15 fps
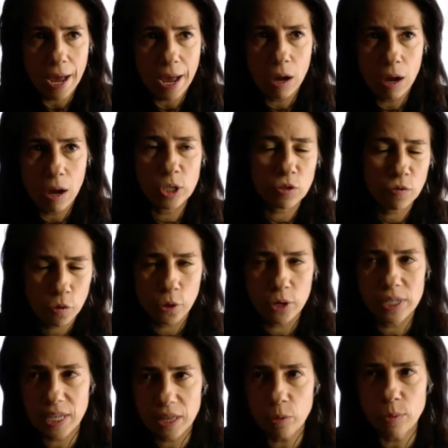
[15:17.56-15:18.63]
which of course
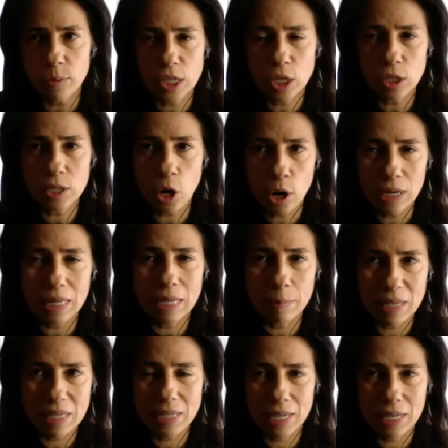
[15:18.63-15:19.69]
then the results are
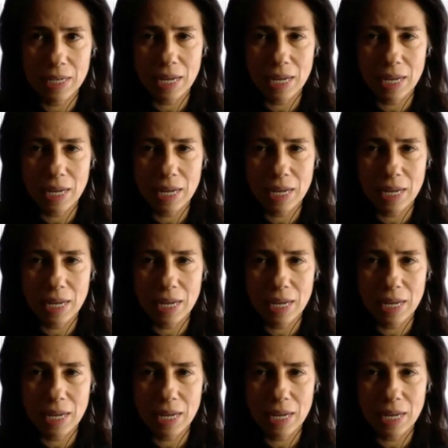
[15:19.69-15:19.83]
limited